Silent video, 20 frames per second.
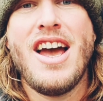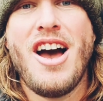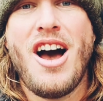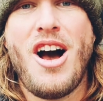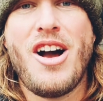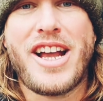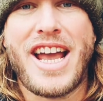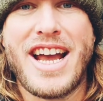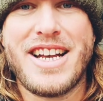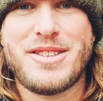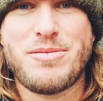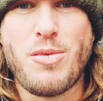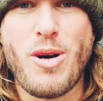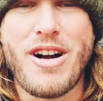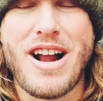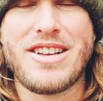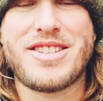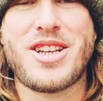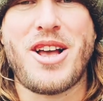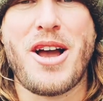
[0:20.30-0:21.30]
Okay, we're
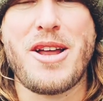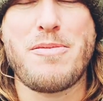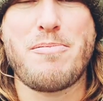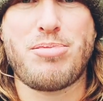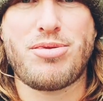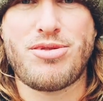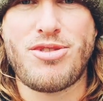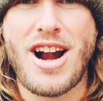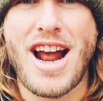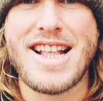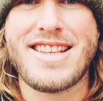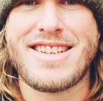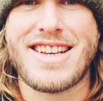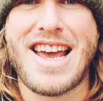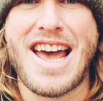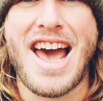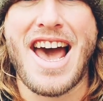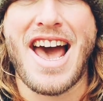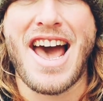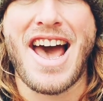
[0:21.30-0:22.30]
outside Pret.
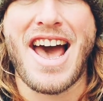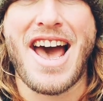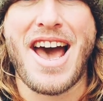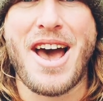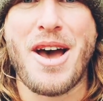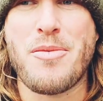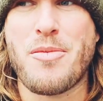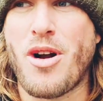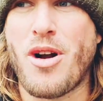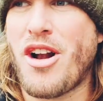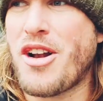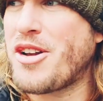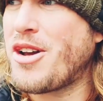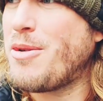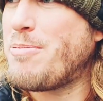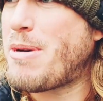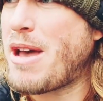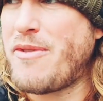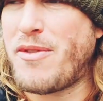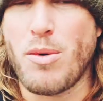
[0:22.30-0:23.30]
We're on a
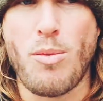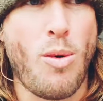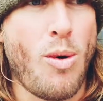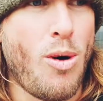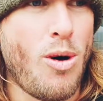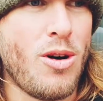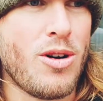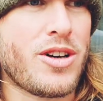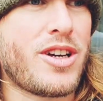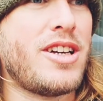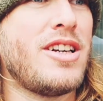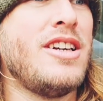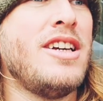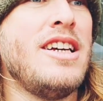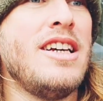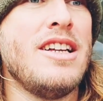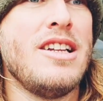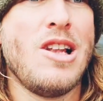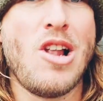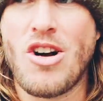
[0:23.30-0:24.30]
bit of a walk.
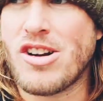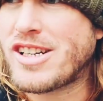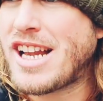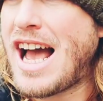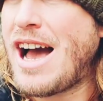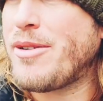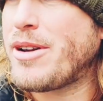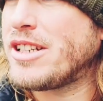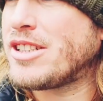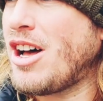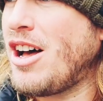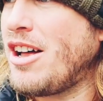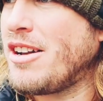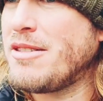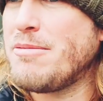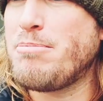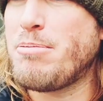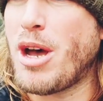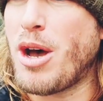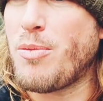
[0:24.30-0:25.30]
Lockdown is
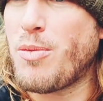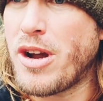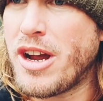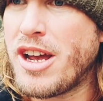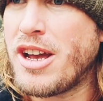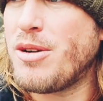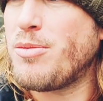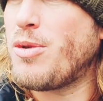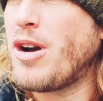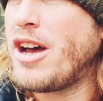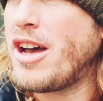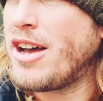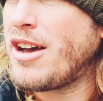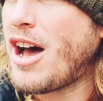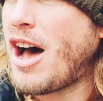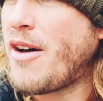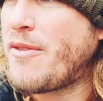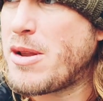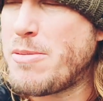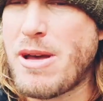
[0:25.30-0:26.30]
on, but we're
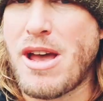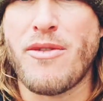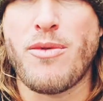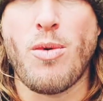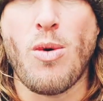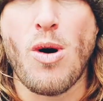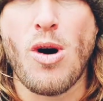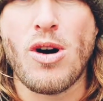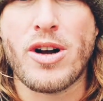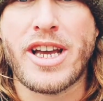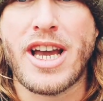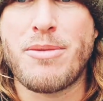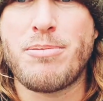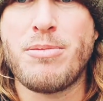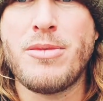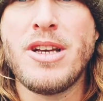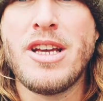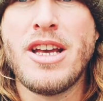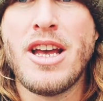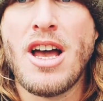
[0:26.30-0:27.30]
having a bit of a walk, and
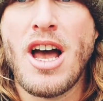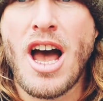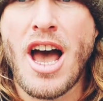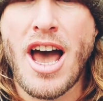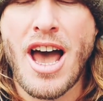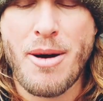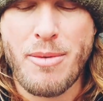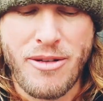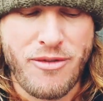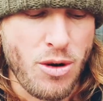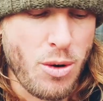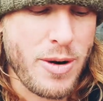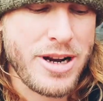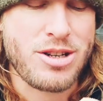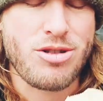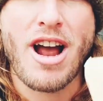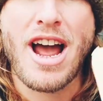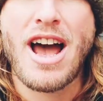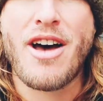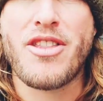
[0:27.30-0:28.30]
we thought we'd
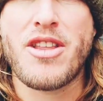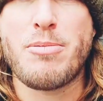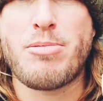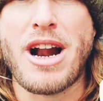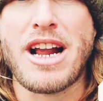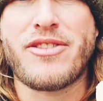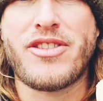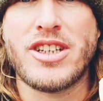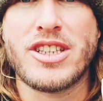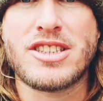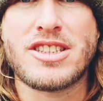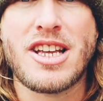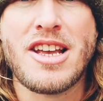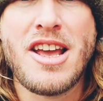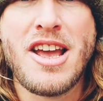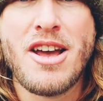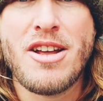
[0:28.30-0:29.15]
try out the breakfast.